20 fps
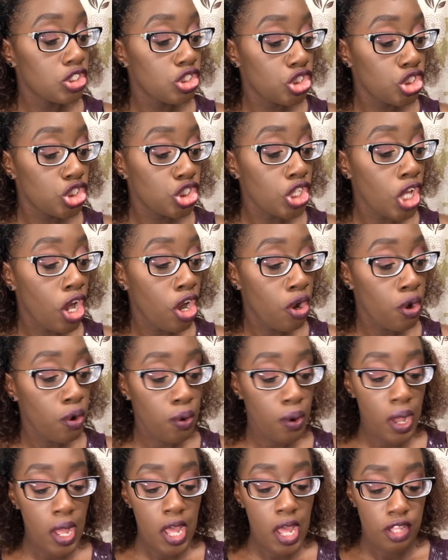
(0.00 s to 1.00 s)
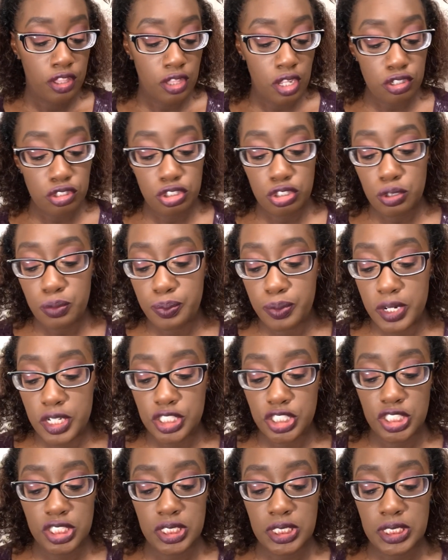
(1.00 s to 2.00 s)
So those 2
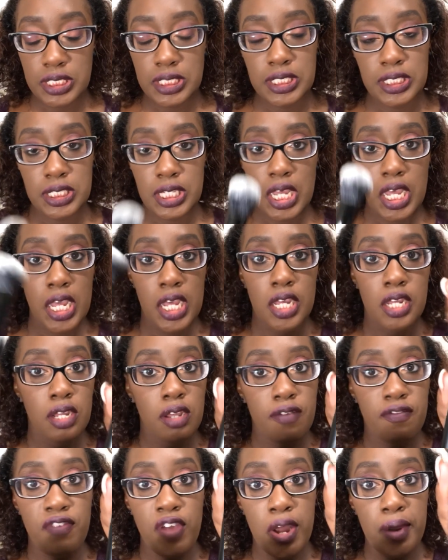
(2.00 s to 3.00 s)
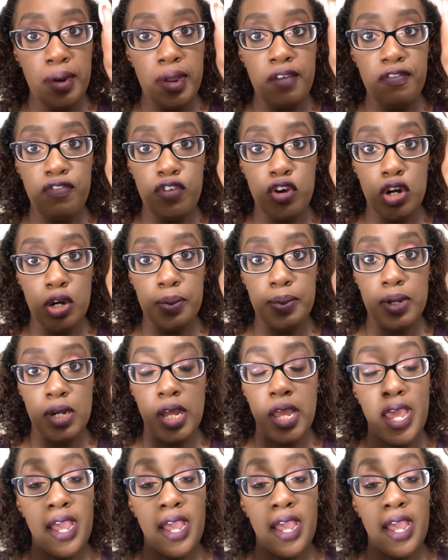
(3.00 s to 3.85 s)
brushes, very affordable.